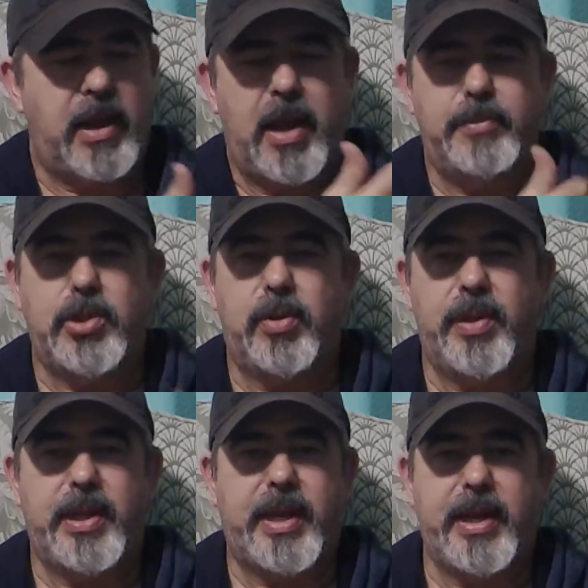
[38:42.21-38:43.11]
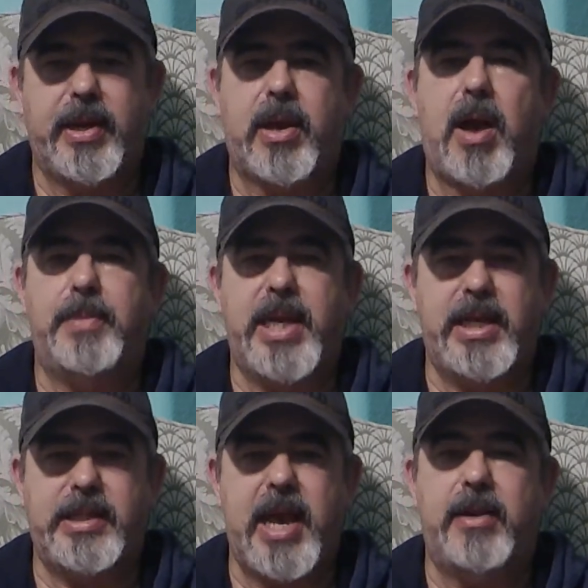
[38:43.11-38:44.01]
I'm sure they can
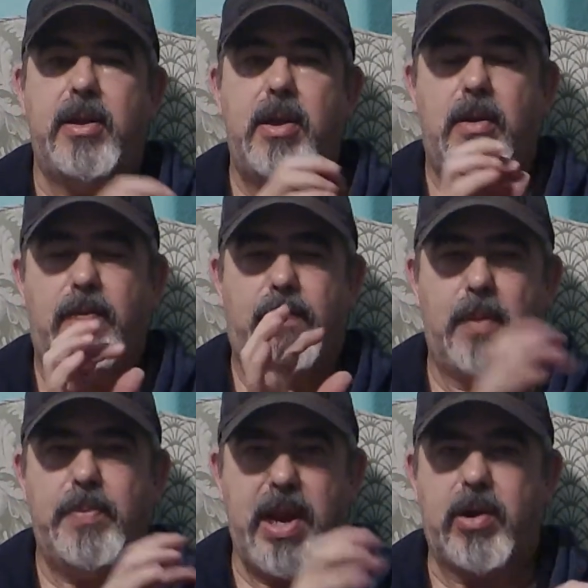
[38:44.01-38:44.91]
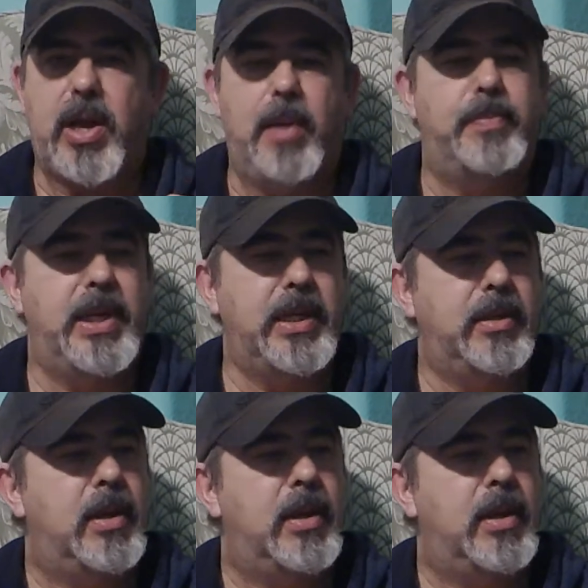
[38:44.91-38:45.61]
accommodate that from their company.